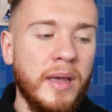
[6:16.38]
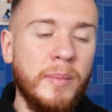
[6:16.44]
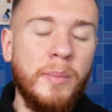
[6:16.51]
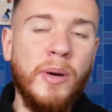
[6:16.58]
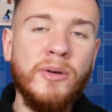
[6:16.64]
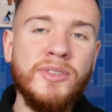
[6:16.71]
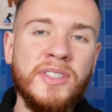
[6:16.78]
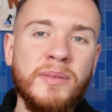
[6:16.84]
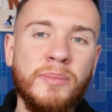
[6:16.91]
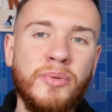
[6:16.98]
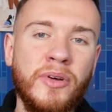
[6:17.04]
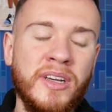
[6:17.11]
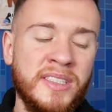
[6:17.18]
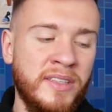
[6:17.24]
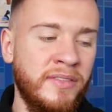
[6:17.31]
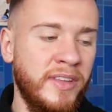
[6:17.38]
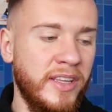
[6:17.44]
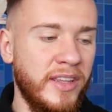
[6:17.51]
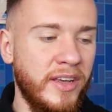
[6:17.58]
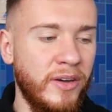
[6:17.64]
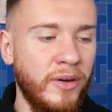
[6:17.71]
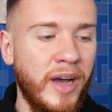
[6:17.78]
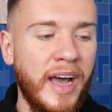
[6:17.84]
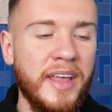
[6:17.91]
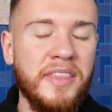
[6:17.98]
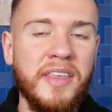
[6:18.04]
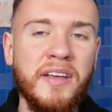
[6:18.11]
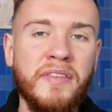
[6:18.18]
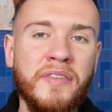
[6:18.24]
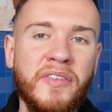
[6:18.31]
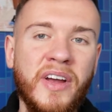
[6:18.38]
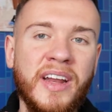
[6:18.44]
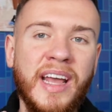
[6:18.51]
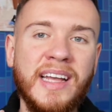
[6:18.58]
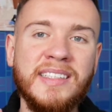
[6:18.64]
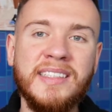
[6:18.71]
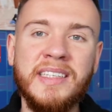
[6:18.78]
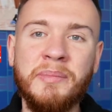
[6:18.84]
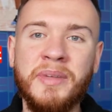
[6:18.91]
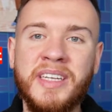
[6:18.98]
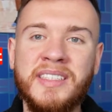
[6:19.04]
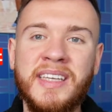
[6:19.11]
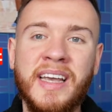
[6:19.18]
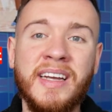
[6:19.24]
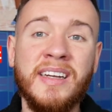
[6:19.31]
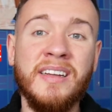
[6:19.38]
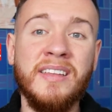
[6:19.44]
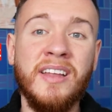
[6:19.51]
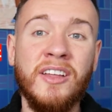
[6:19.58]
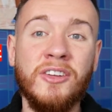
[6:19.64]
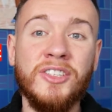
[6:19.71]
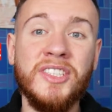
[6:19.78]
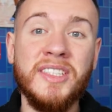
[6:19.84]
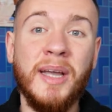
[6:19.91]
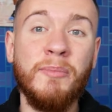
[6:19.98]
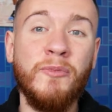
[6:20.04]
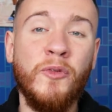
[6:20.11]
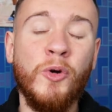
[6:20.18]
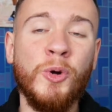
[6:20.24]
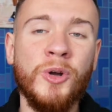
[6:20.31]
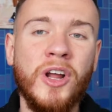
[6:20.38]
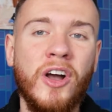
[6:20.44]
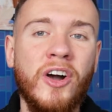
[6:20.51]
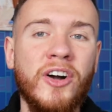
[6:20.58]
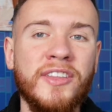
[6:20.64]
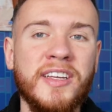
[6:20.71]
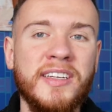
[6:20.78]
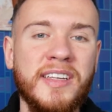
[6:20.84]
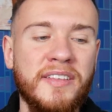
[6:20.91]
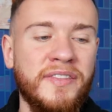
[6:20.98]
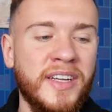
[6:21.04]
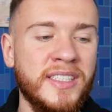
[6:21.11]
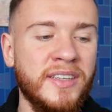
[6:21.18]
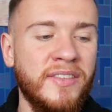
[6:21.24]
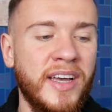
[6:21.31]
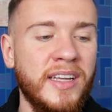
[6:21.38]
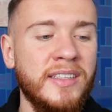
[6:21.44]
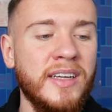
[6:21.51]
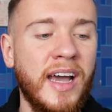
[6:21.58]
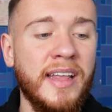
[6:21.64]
Most impressively though, I think Fred has seemingly taken another step forward on the defensive end.